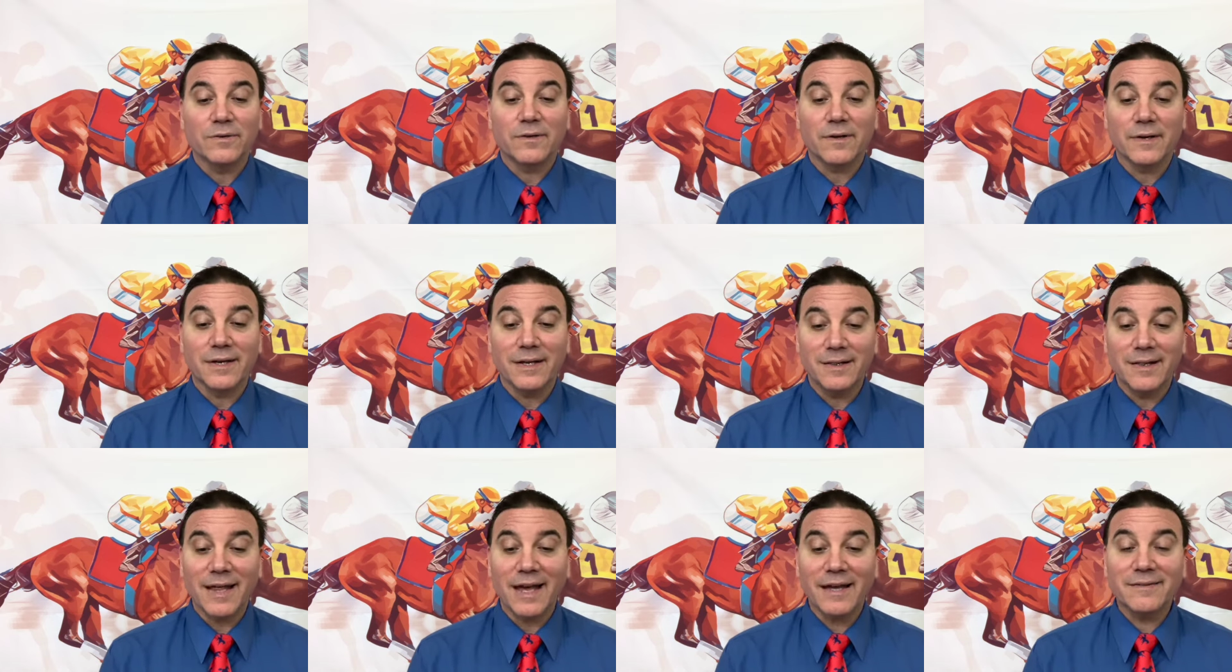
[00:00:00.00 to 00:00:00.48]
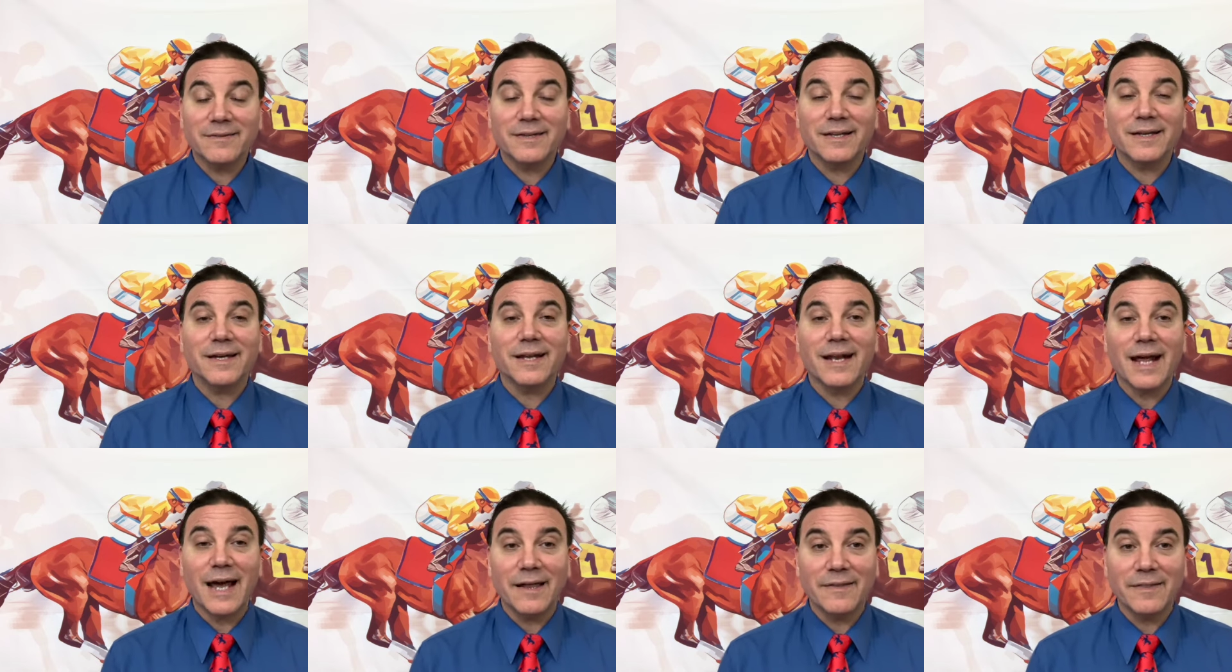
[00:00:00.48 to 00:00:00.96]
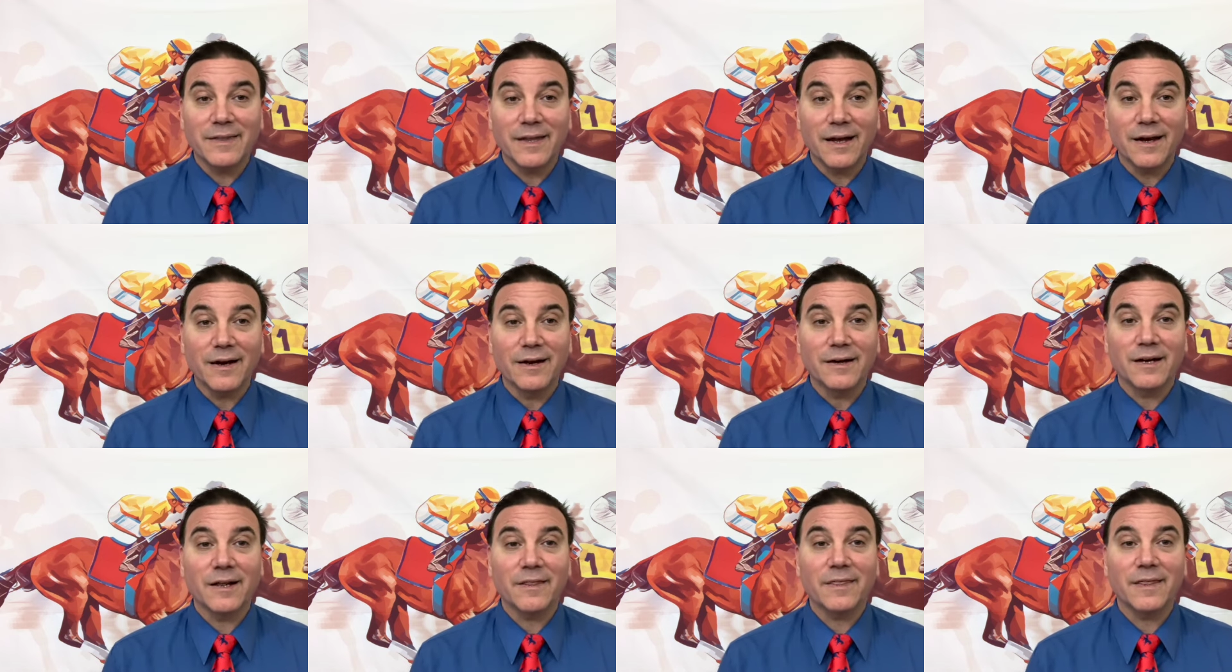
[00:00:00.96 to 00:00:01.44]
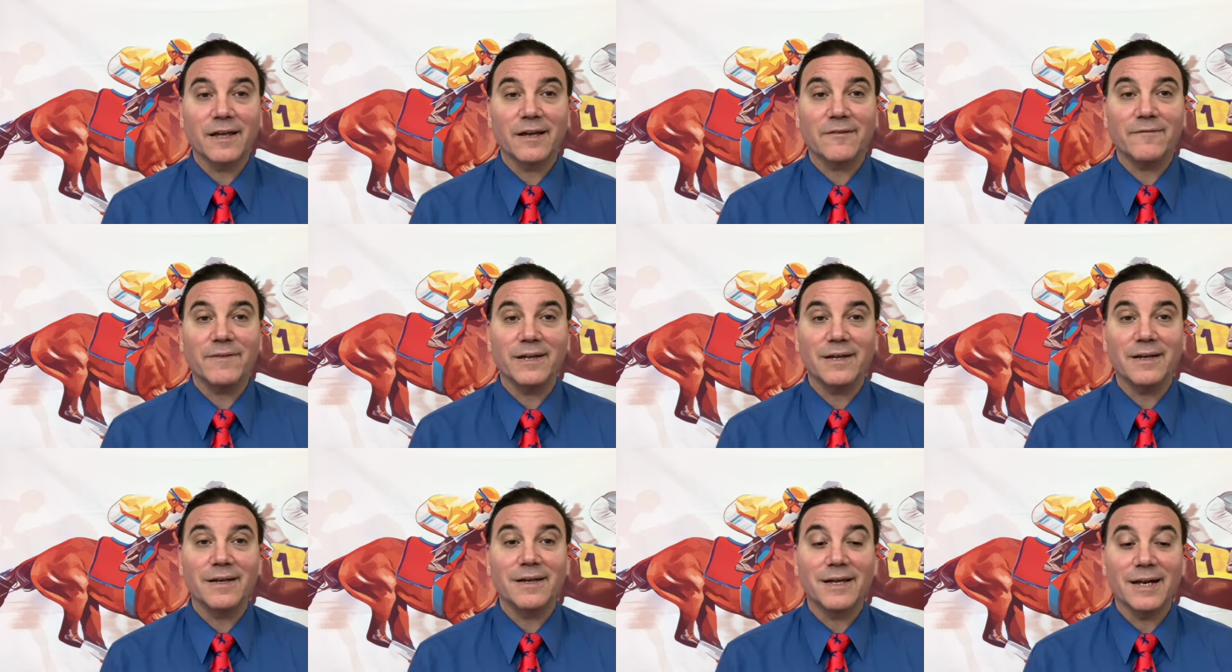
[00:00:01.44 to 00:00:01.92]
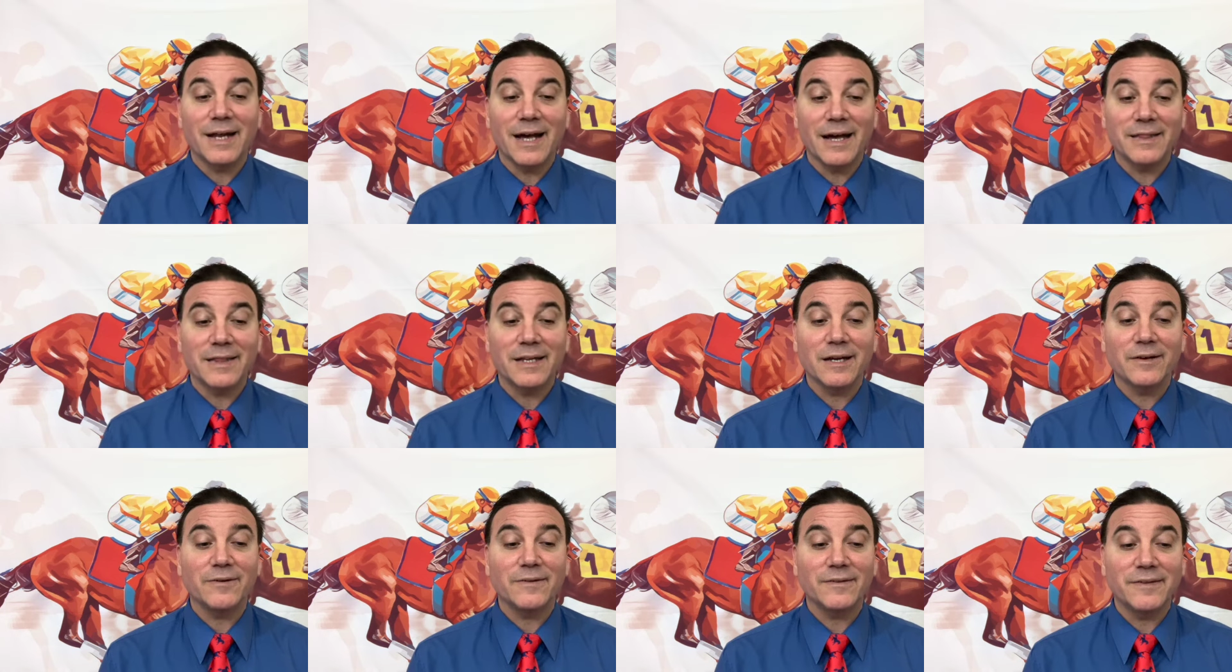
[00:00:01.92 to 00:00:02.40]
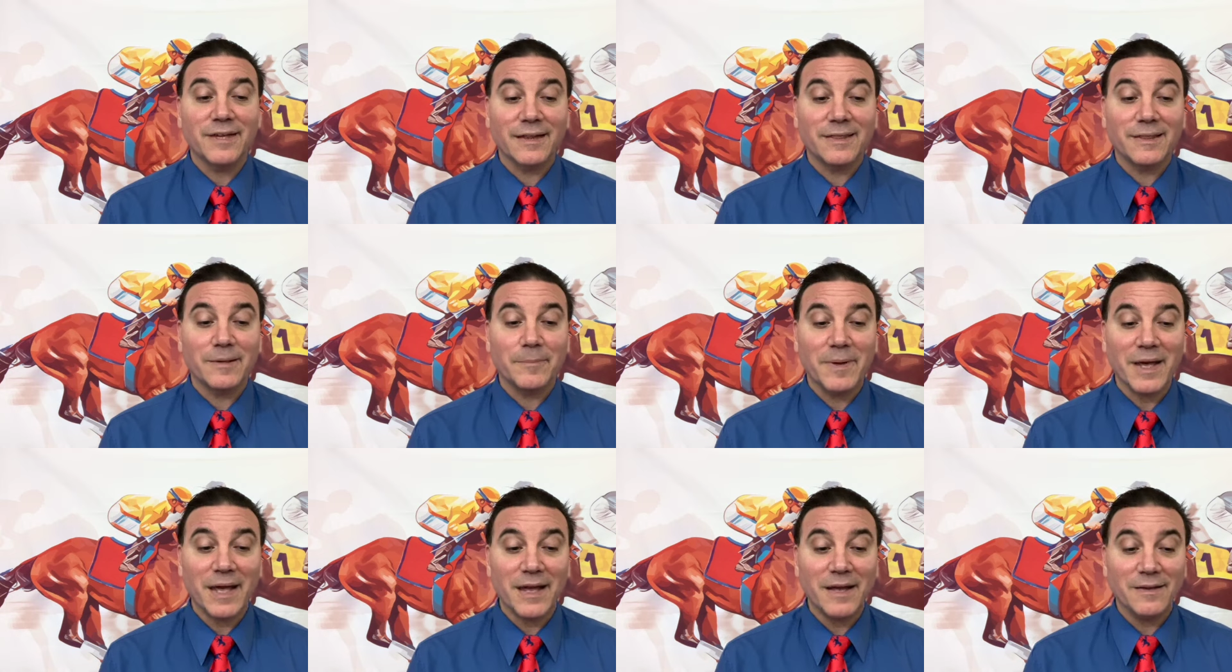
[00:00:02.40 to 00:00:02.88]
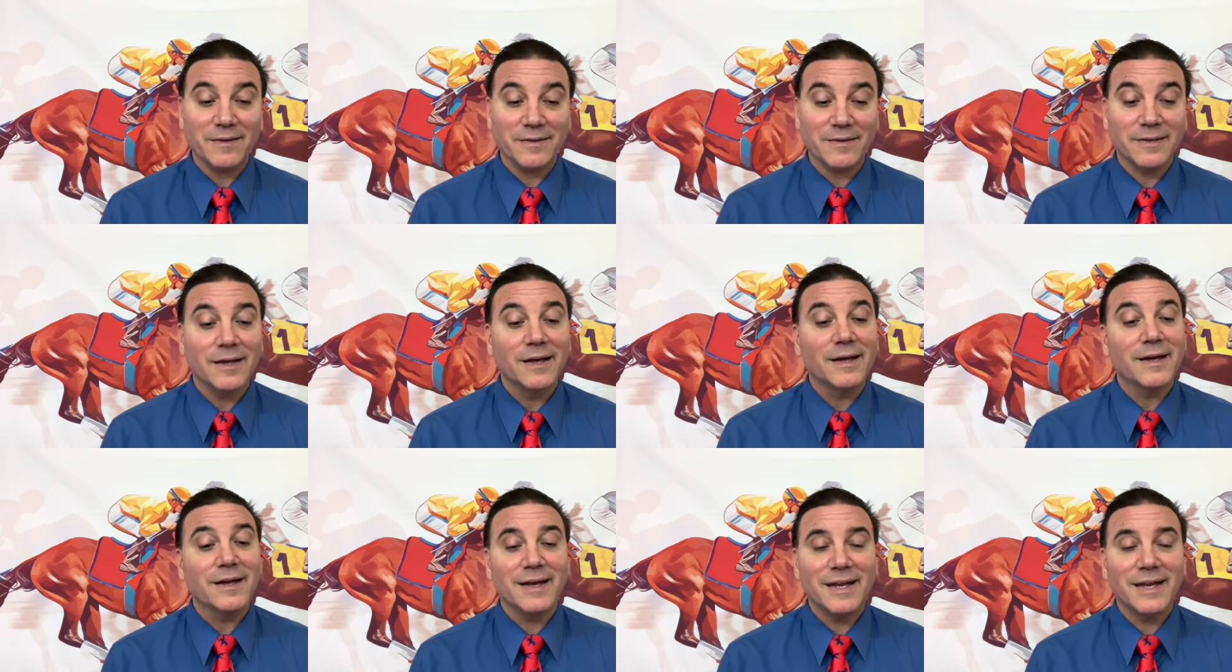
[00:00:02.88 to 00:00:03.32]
So he likes to get out there, and I think if he can get out there and set the pace,